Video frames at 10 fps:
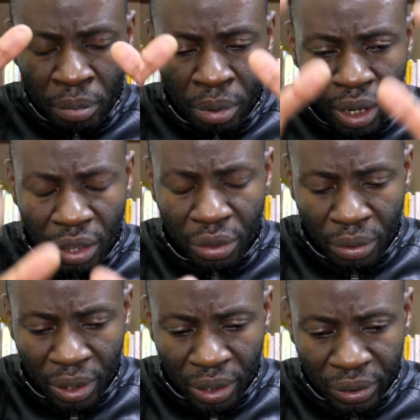breathe
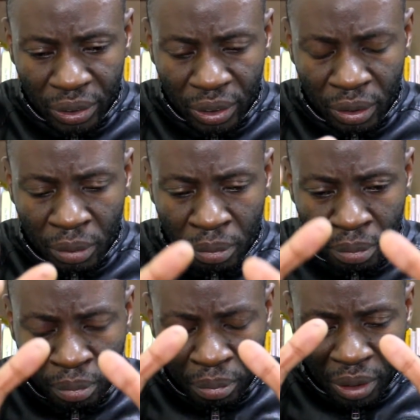on us
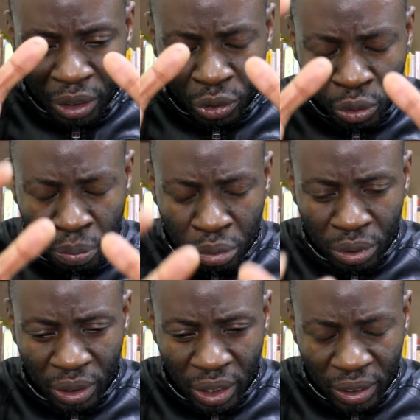as you
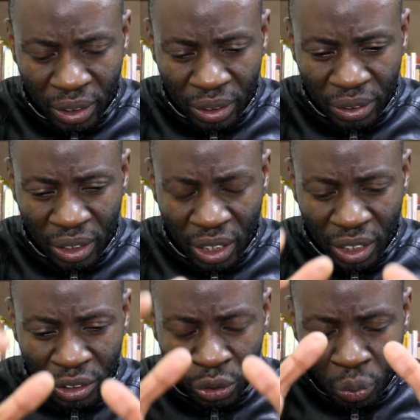protect us,
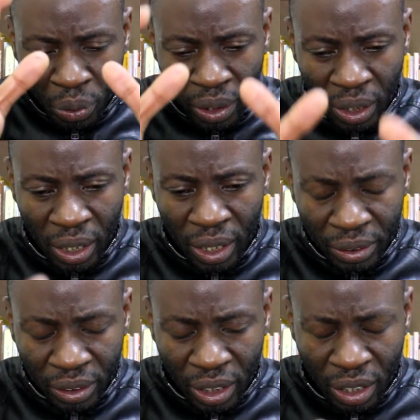as you heal us.